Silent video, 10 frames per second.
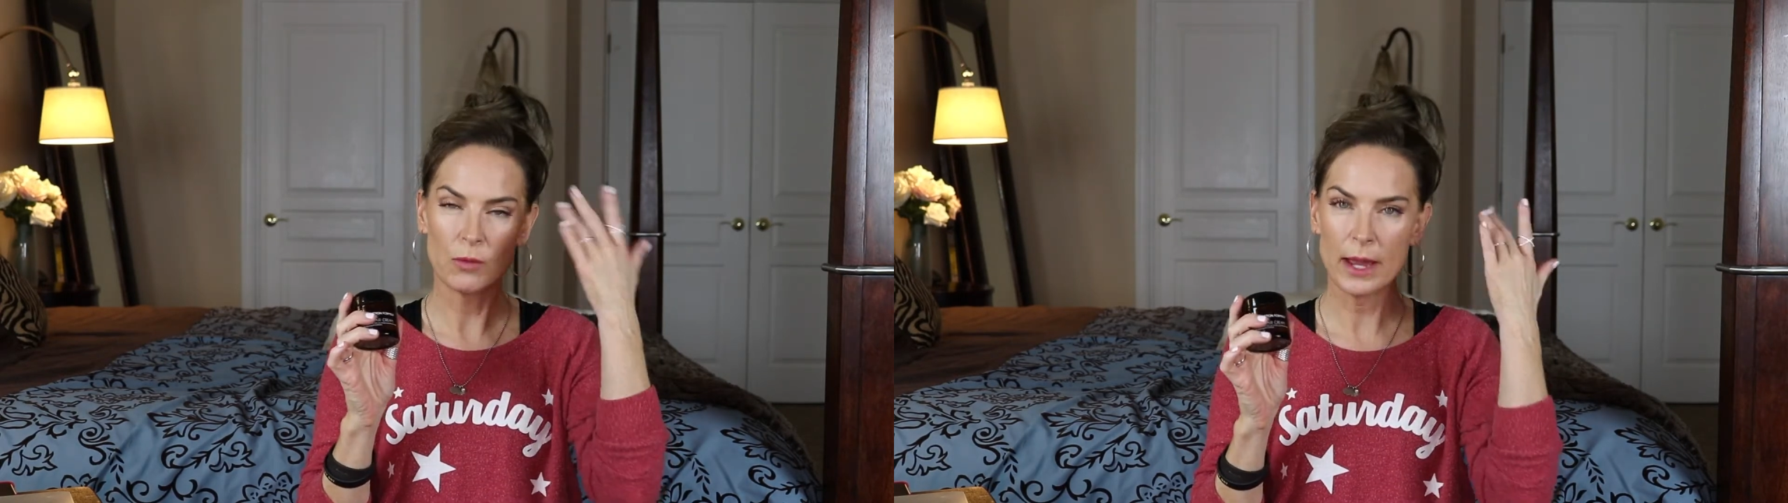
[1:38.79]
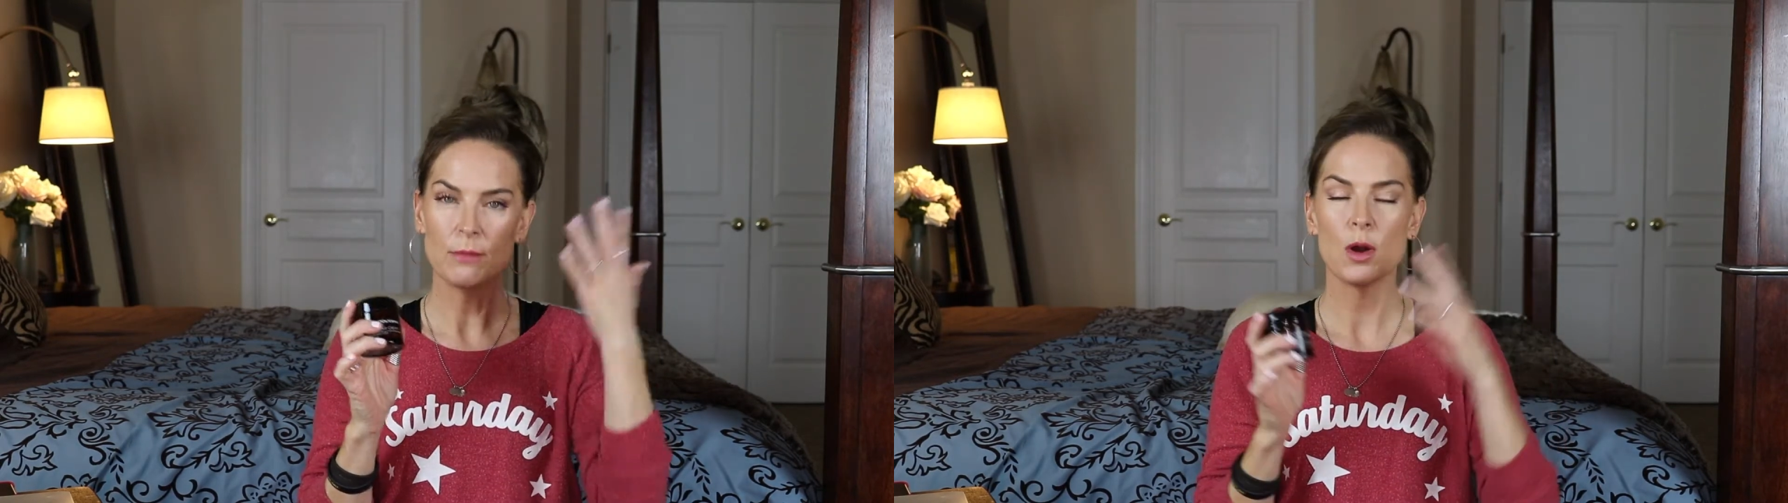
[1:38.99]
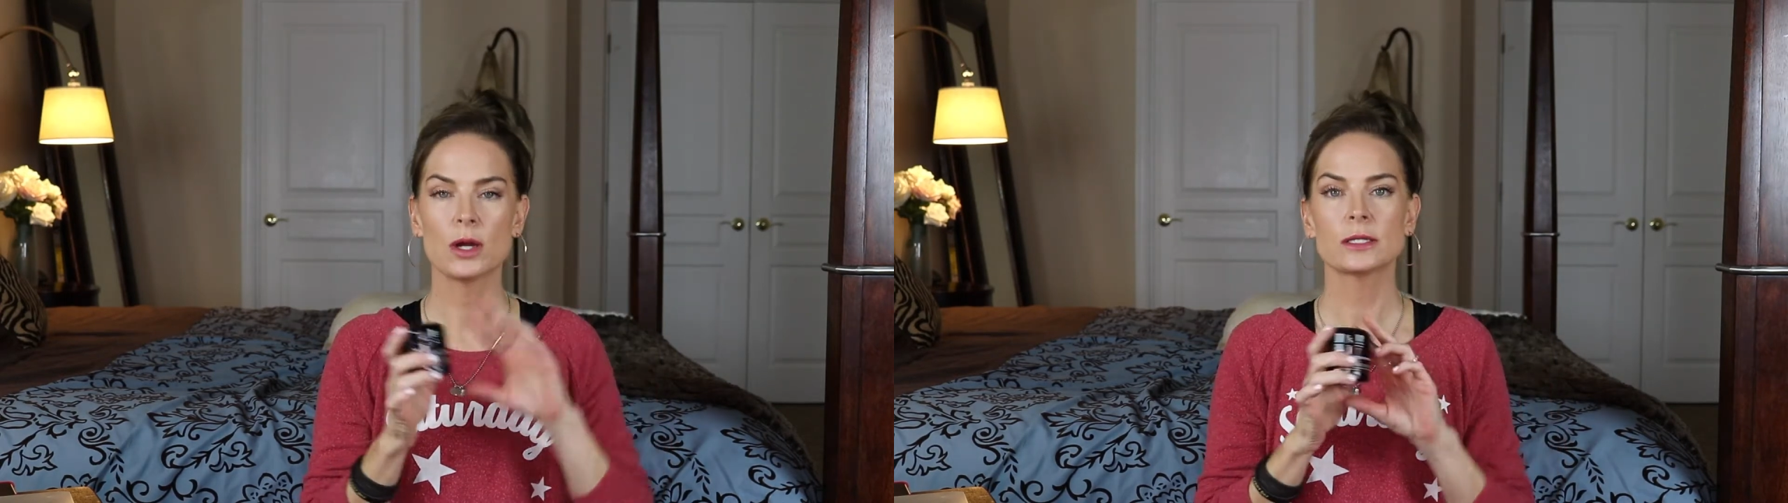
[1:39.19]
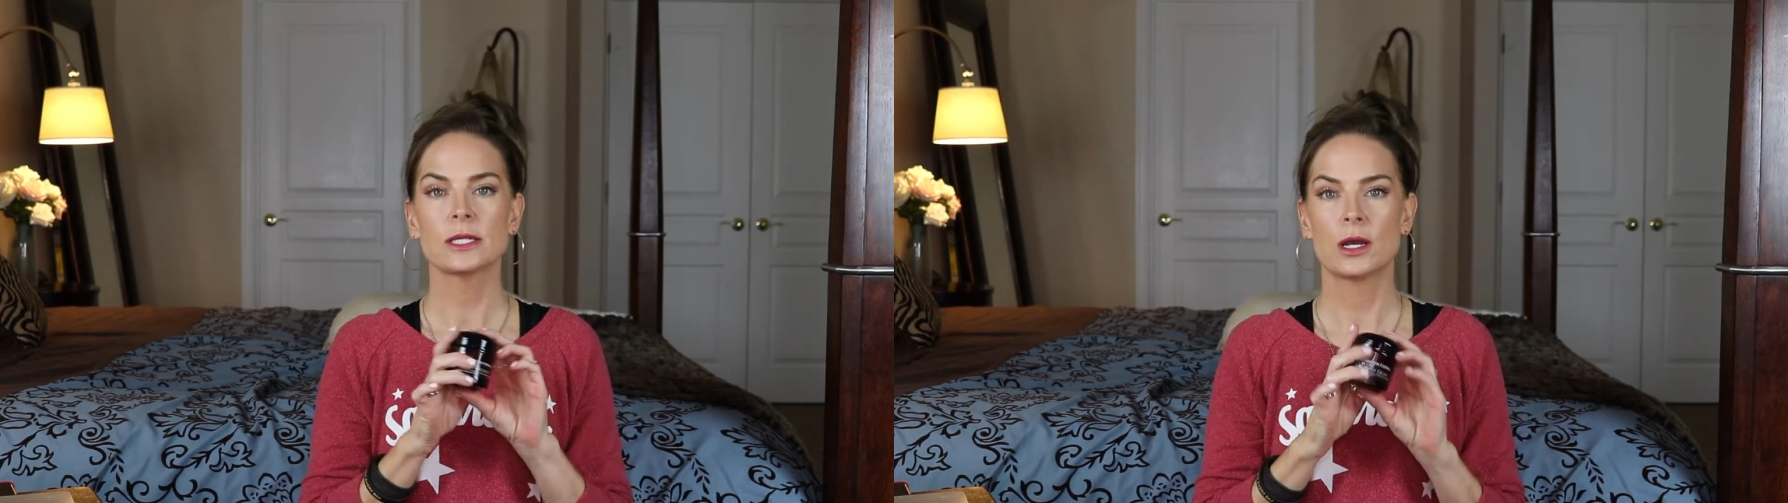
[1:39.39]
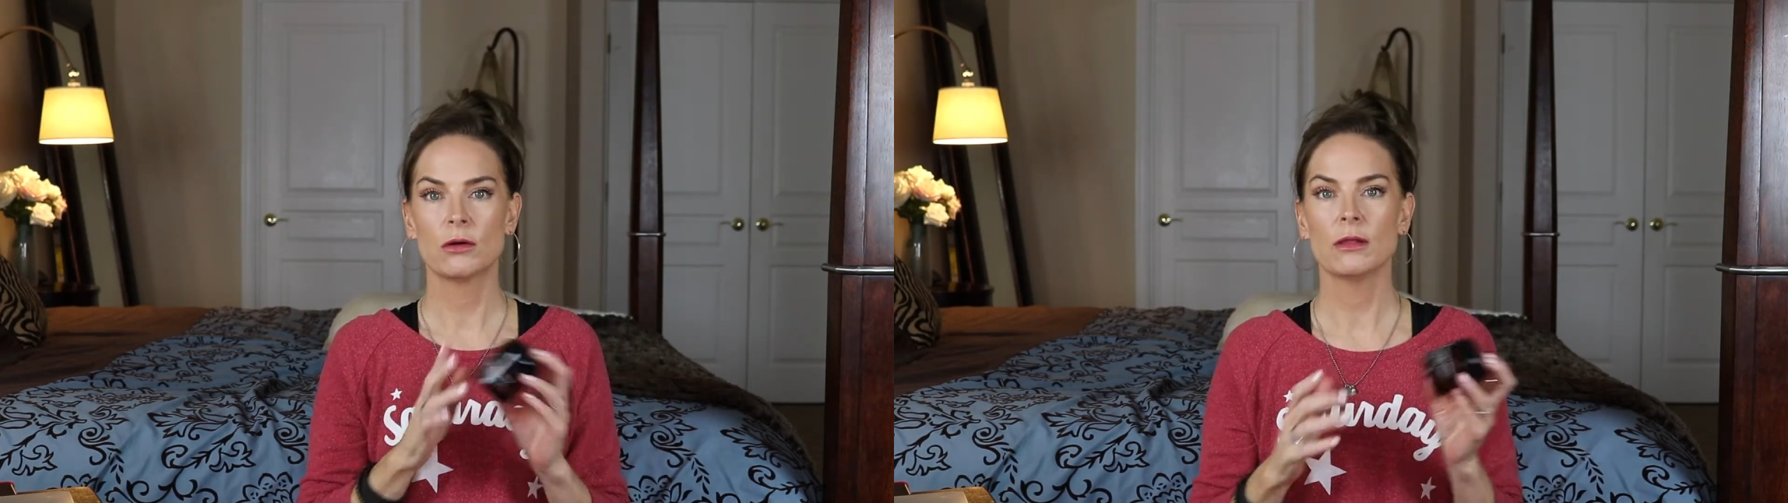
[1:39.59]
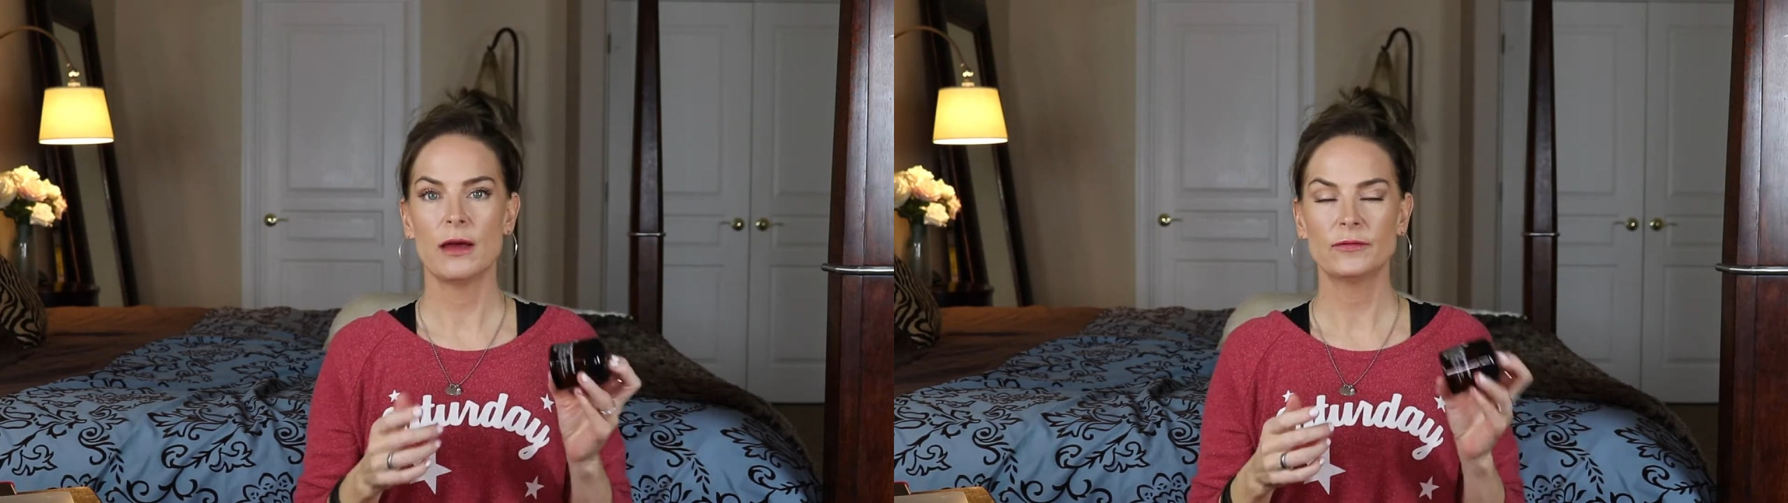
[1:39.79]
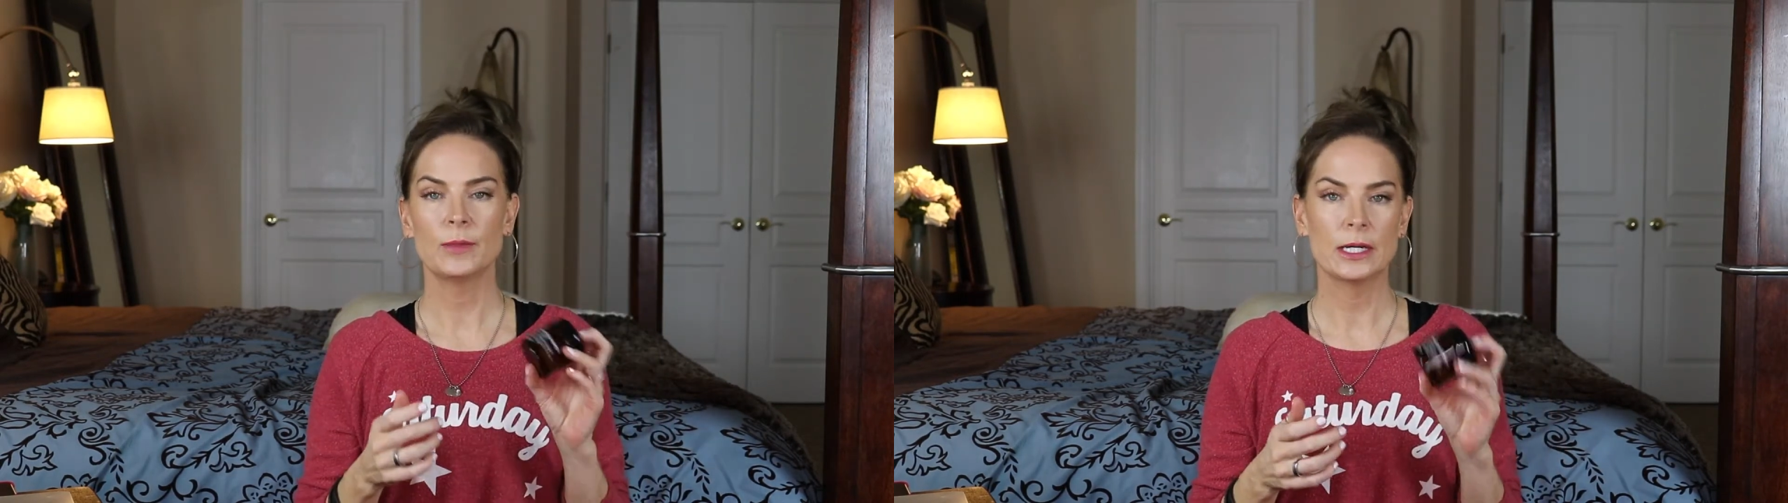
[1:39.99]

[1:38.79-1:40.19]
red marks that are left